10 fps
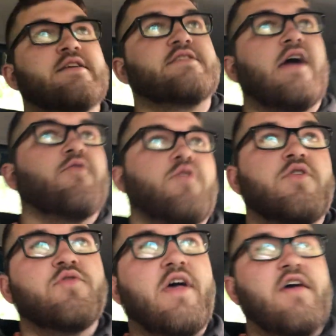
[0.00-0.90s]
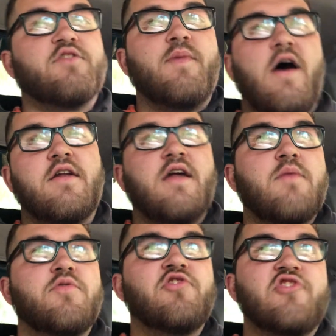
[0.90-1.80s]
To everyone who's asked about it, I
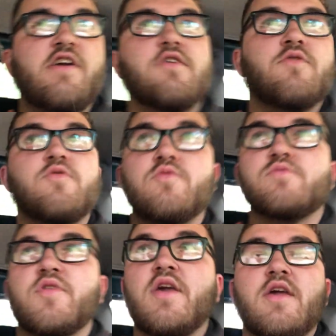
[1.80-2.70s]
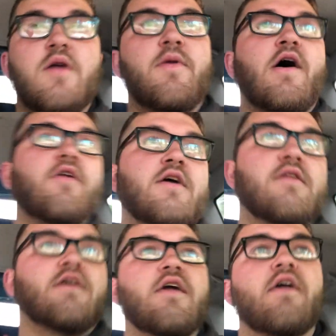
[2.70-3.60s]
appreciate you thinking about it,
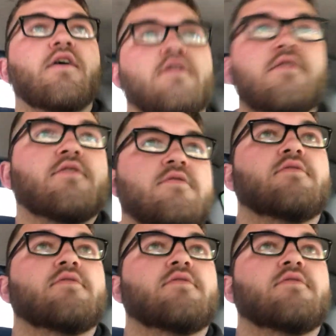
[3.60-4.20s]
and